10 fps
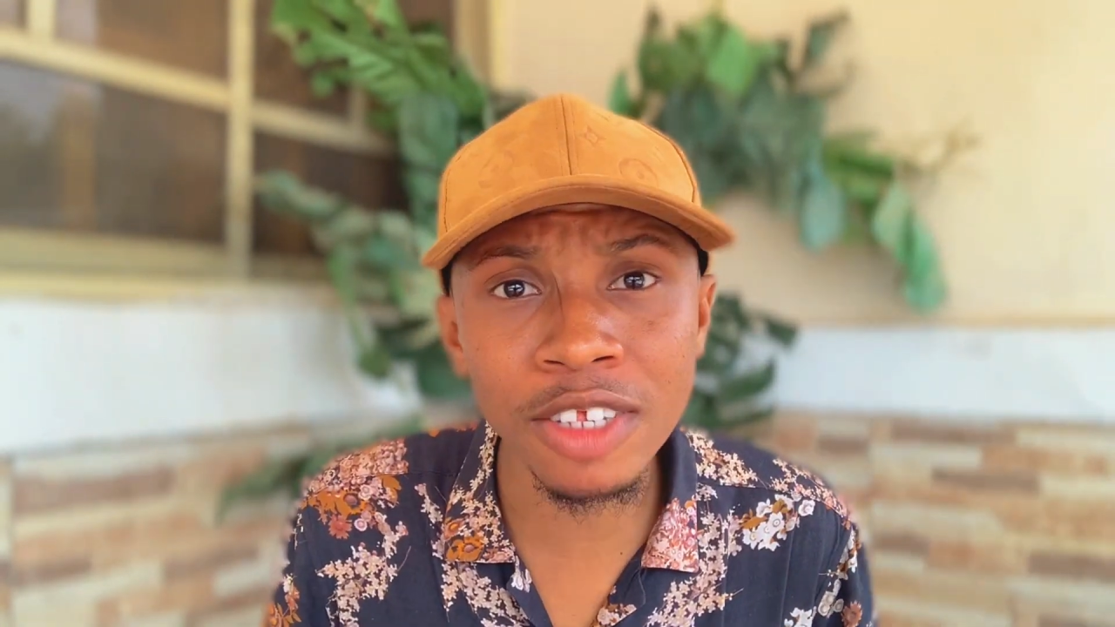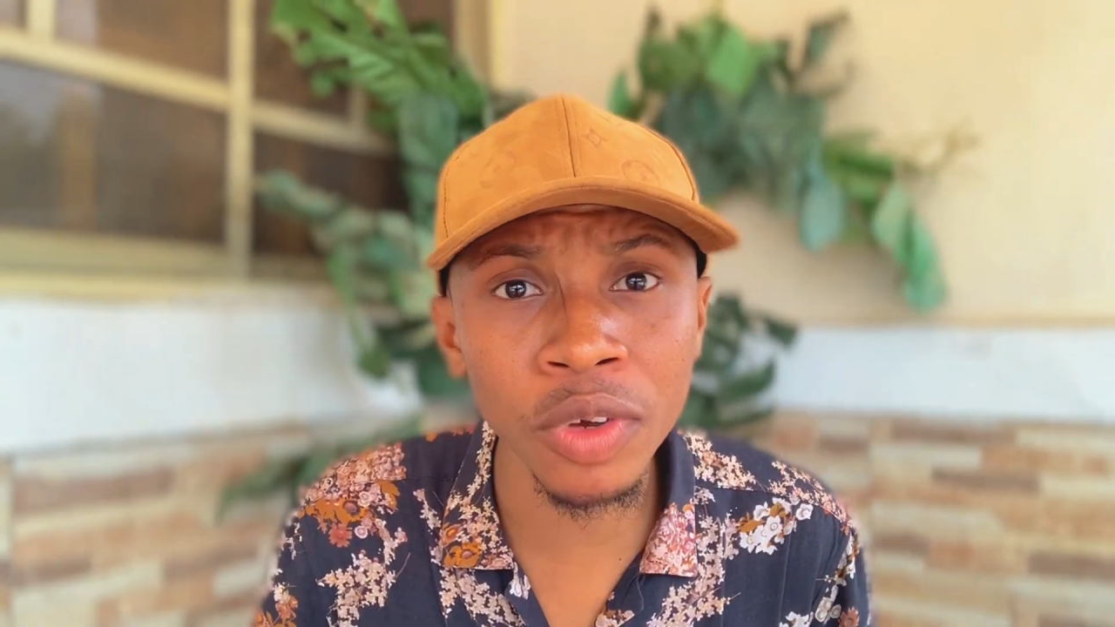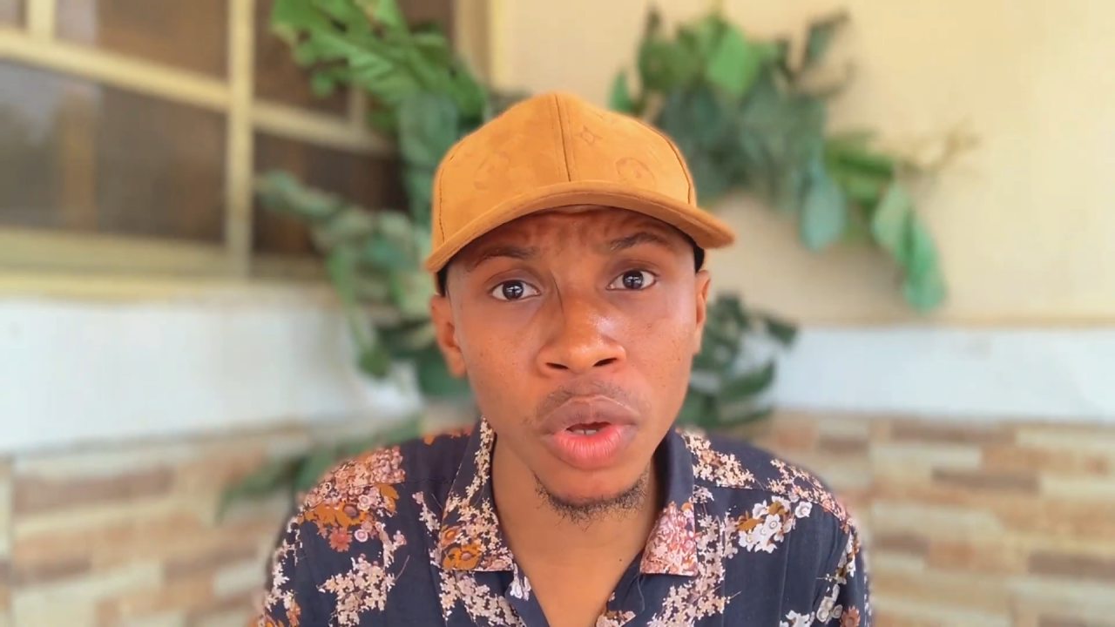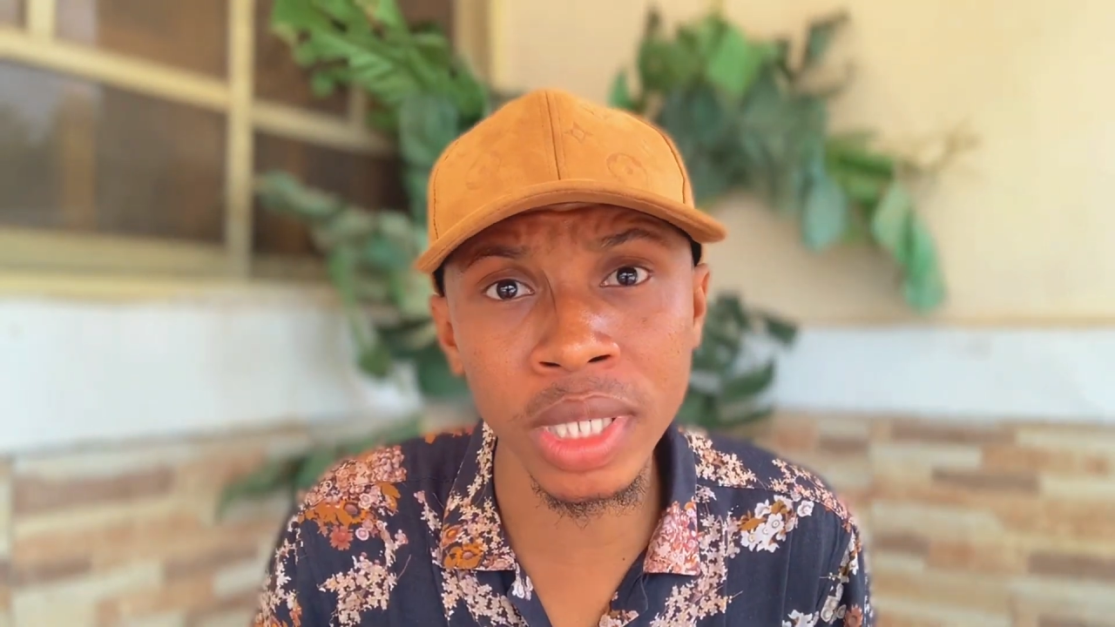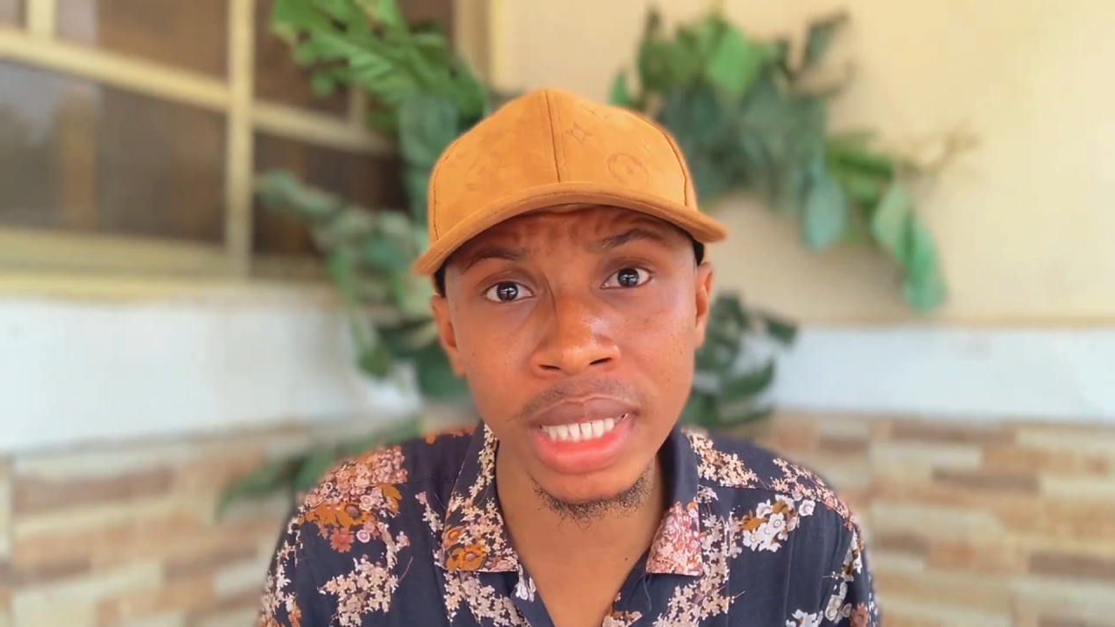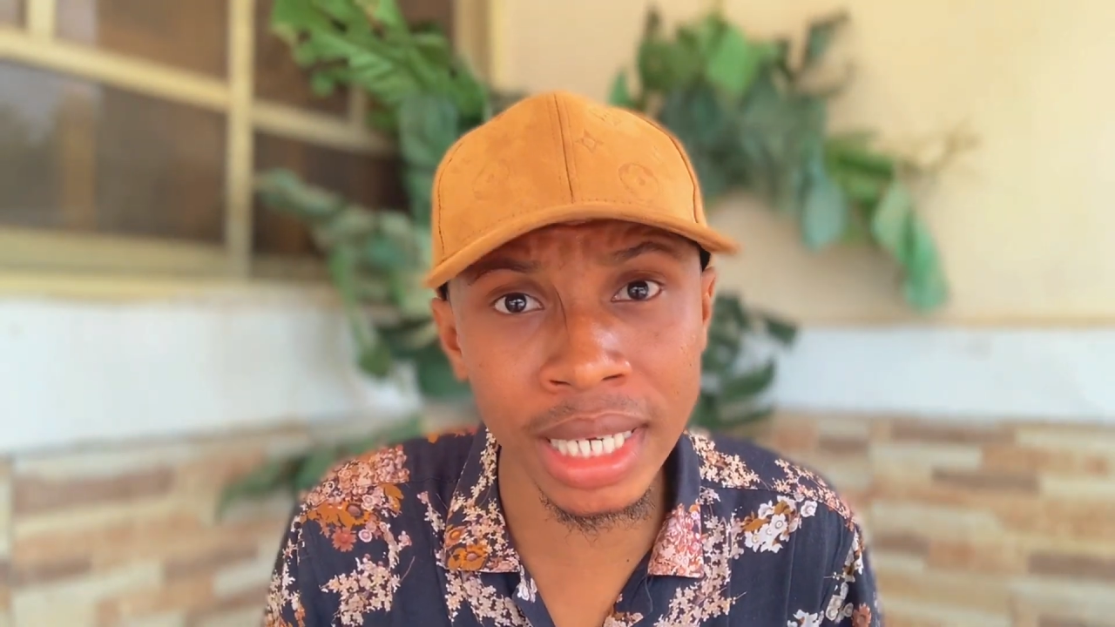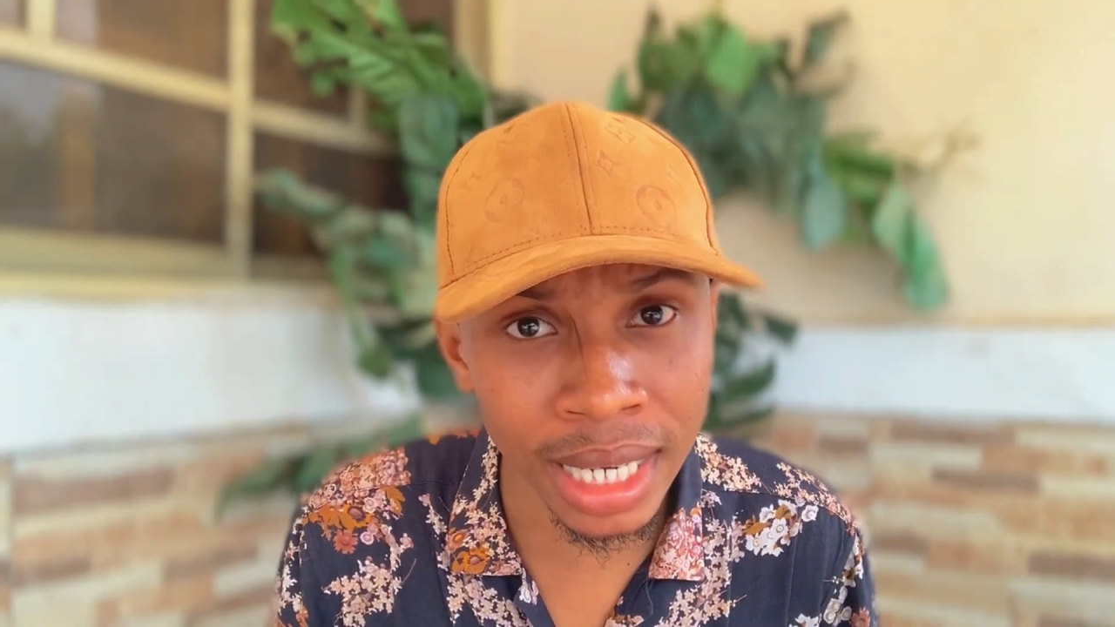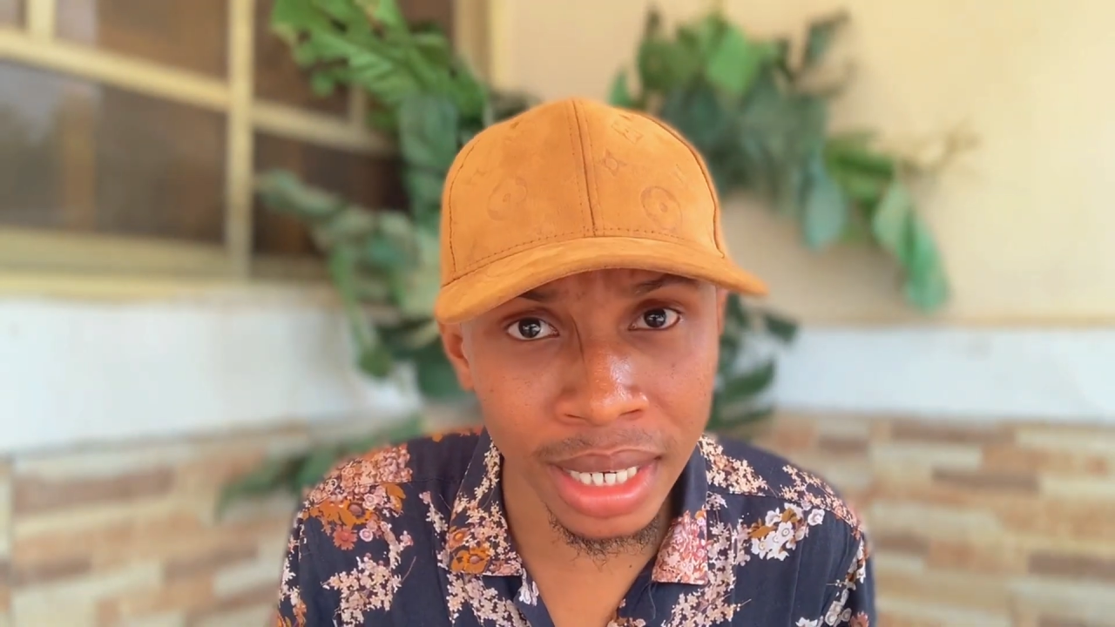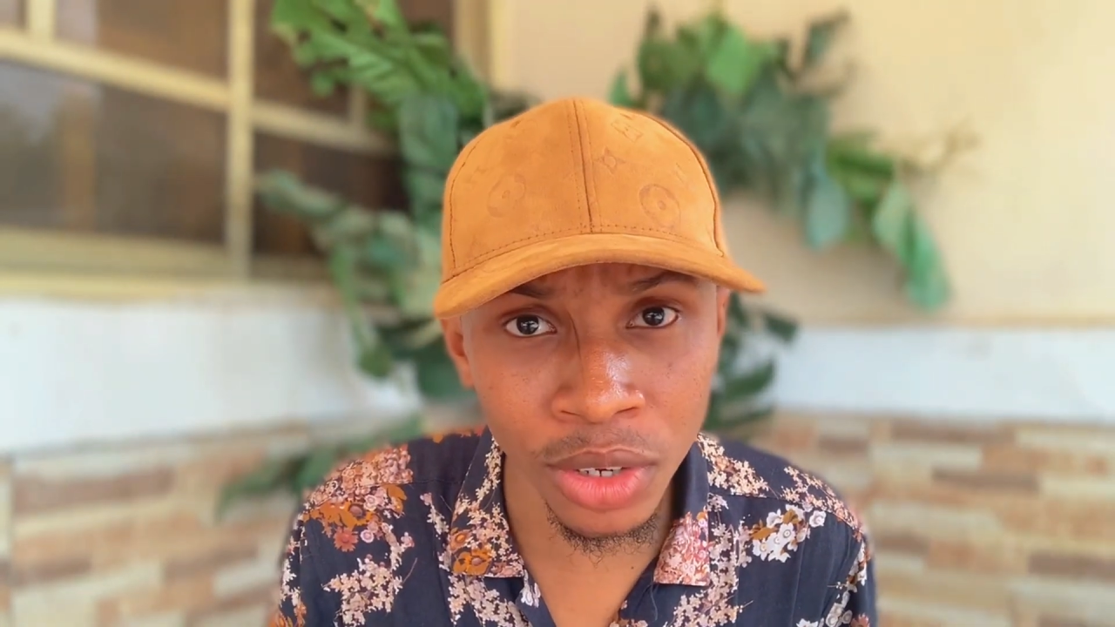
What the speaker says: for your skin,